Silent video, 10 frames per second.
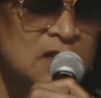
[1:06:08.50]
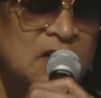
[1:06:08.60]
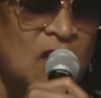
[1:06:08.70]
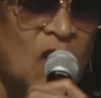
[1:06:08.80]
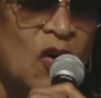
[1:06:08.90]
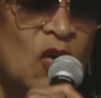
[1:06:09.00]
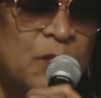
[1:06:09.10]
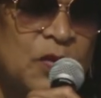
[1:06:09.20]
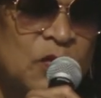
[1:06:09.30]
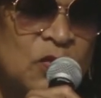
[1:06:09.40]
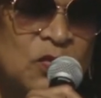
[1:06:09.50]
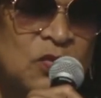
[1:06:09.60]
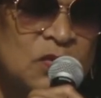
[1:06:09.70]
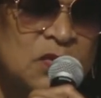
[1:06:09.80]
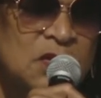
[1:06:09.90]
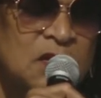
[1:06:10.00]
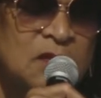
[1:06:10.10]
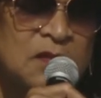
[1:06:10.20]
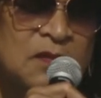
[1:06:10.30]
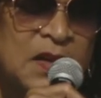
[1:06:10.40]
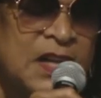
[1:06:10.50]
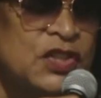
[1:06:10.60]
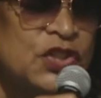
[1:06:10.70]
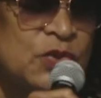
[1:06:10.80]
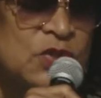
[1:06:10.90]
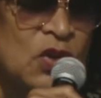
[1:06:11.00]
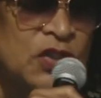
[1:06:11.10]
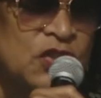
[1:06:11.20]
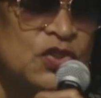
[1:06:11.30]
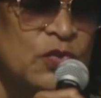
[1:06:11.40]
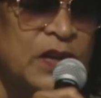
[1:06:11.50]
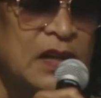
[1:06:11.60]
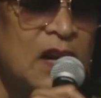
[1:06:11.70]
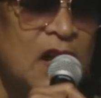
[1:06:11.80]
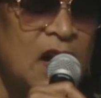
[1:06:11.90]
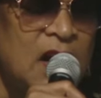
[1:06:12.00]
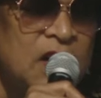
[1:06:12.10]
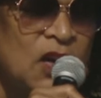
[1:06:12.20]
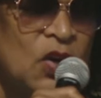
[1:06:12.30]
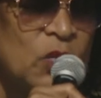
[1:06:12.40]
horrible issues on the street, and no